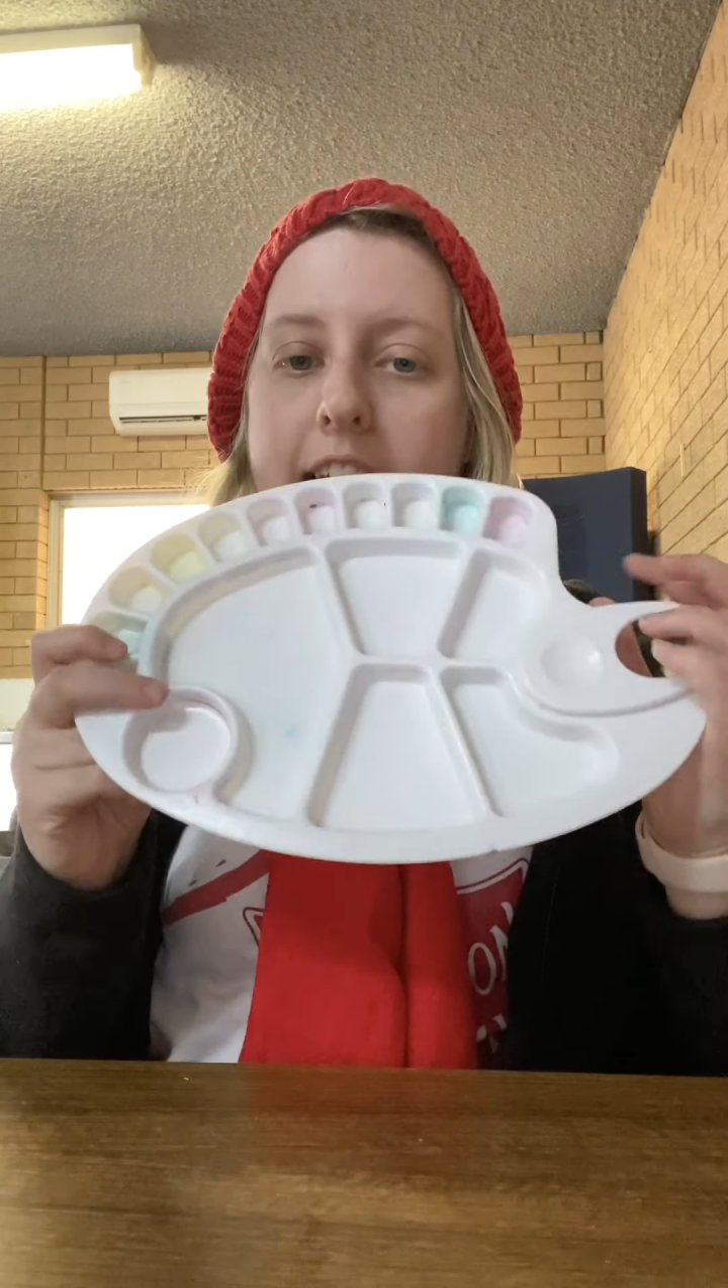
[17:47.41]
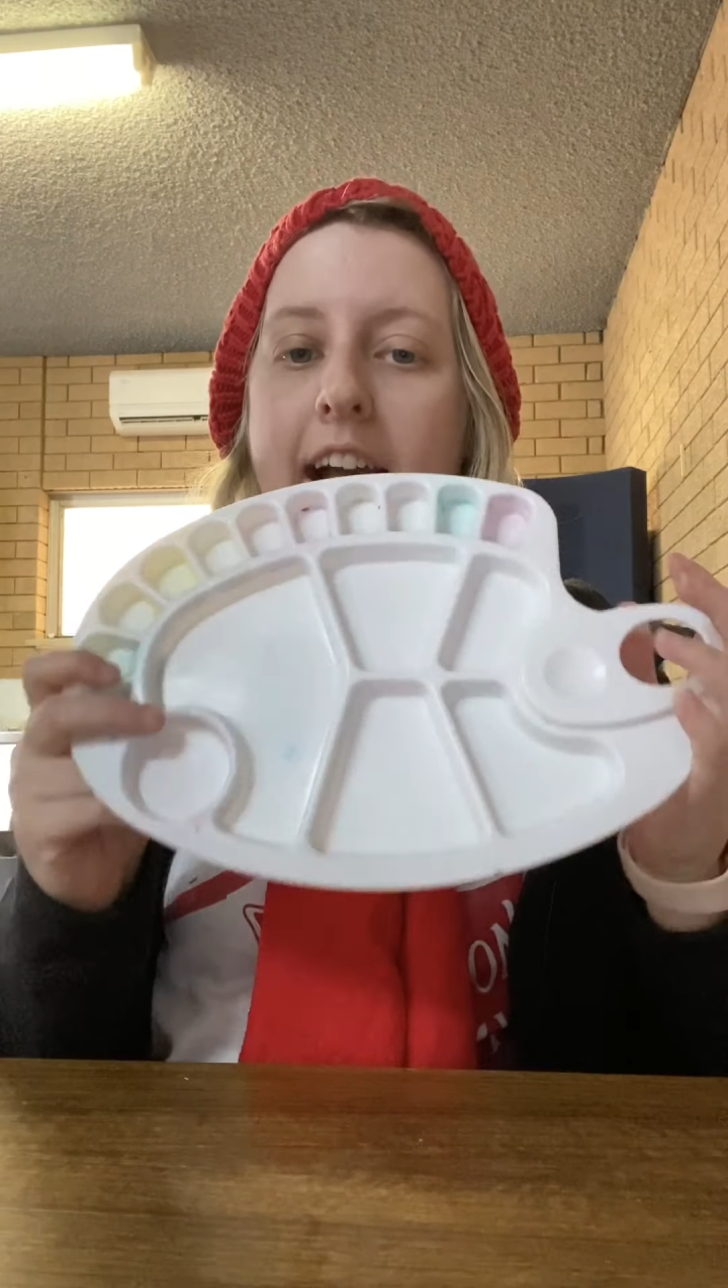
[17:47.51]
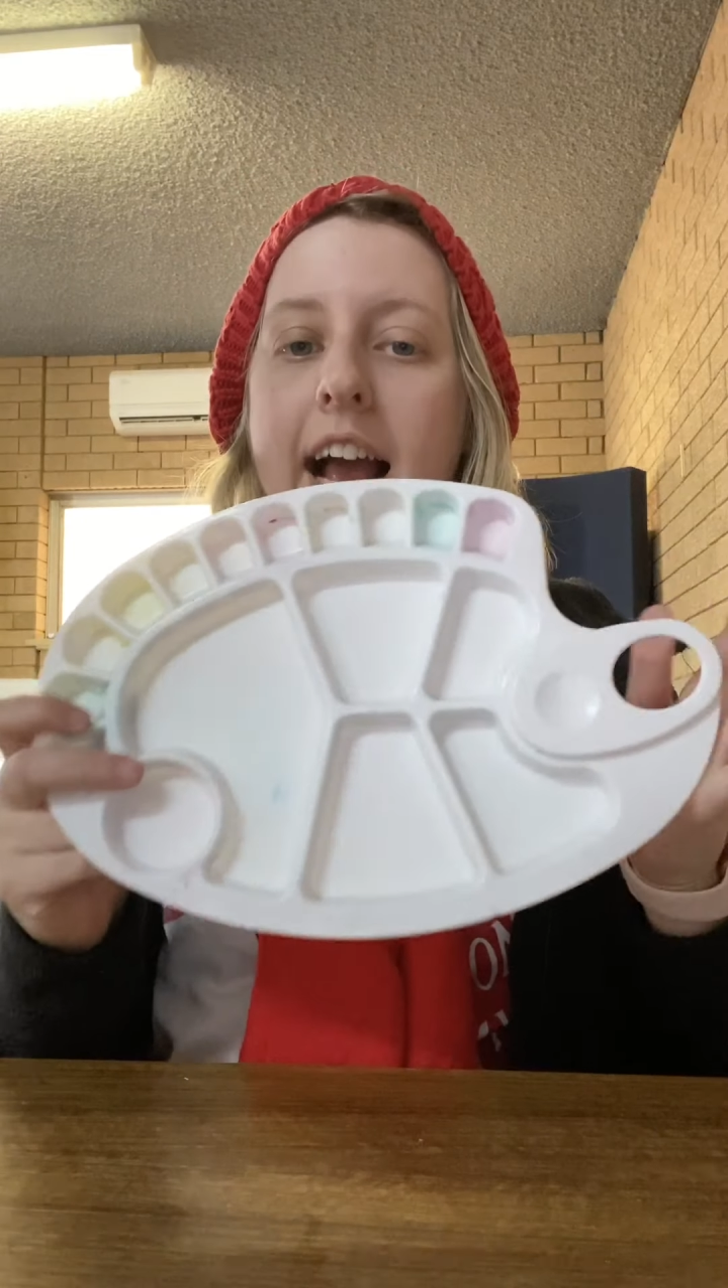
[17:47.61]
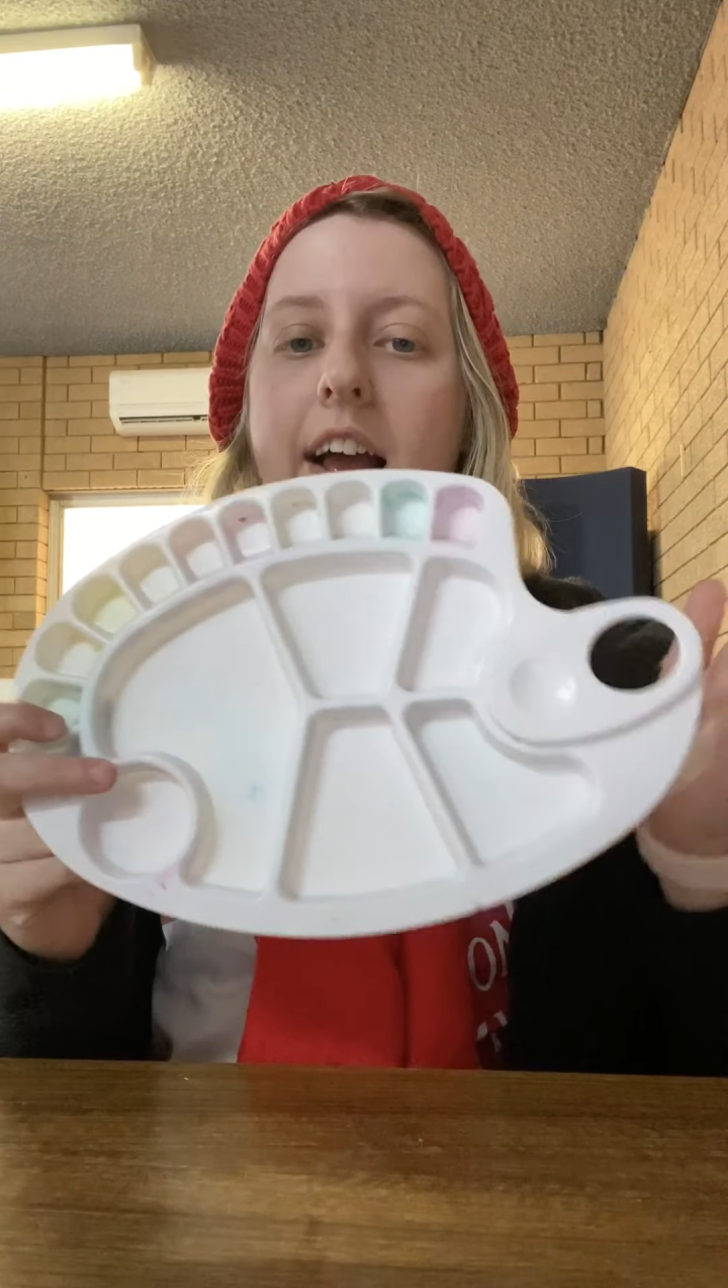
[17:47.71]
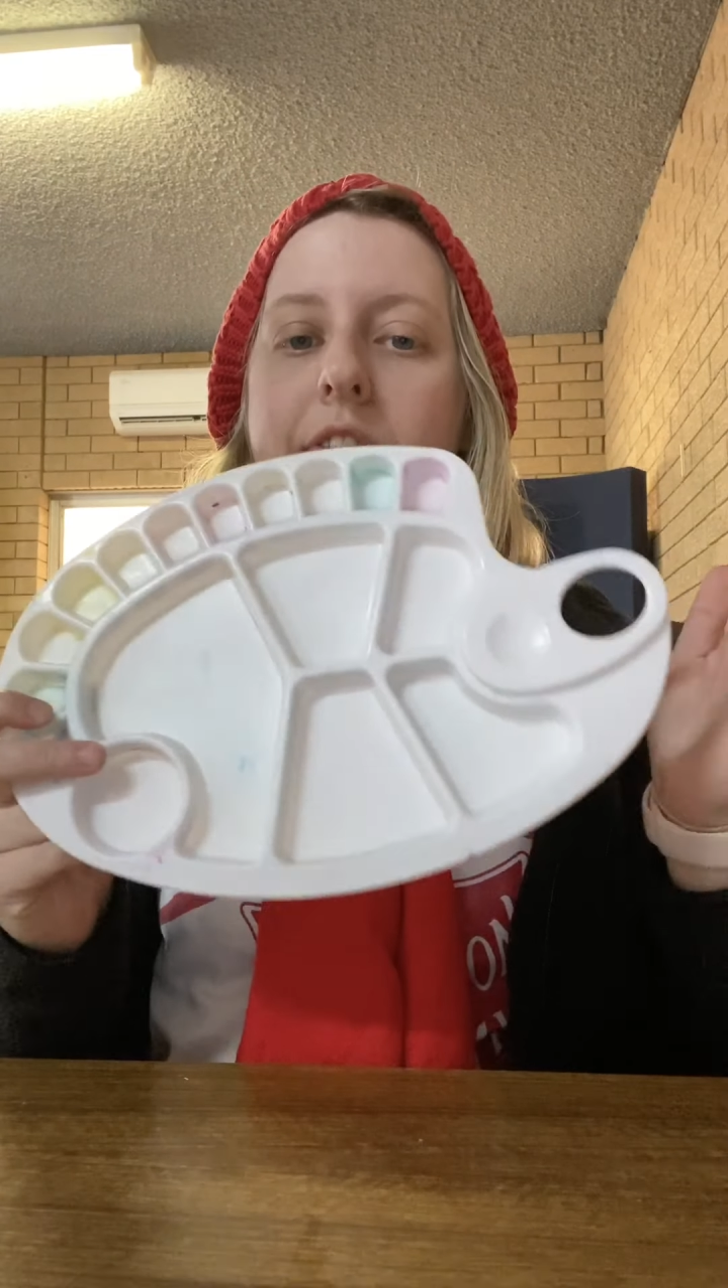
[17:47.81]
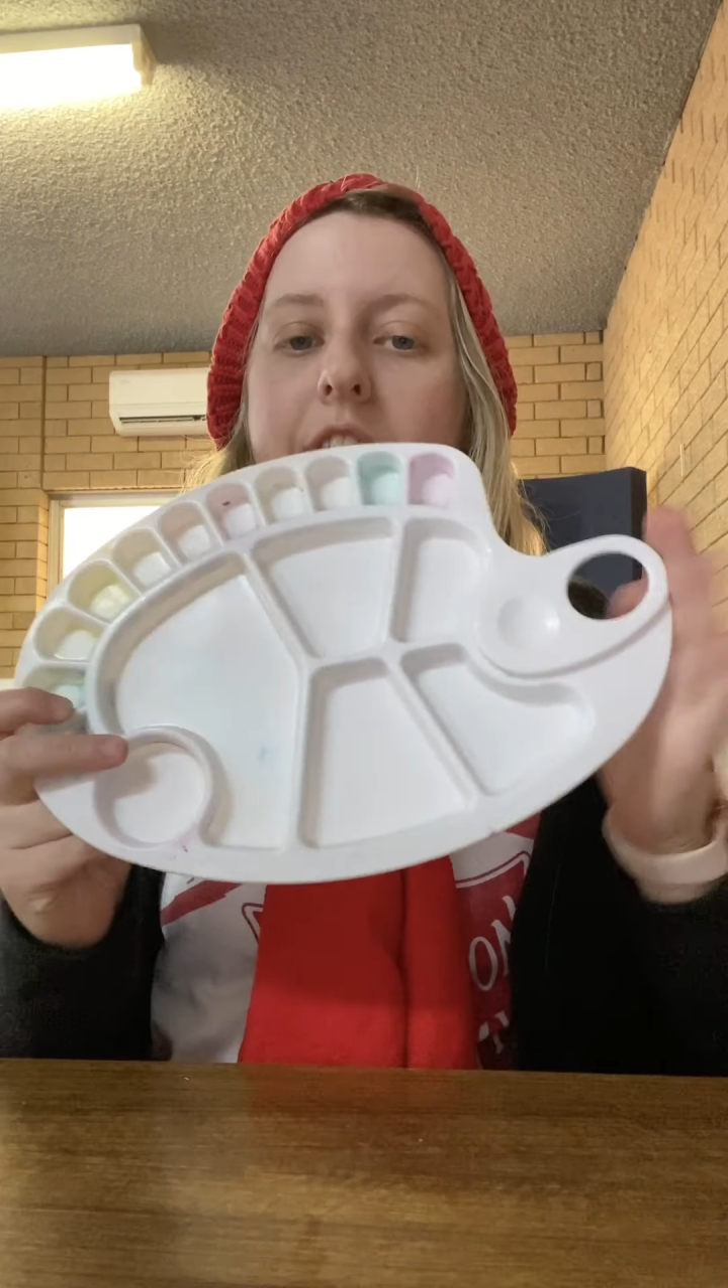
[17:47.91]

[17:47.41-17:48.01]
to have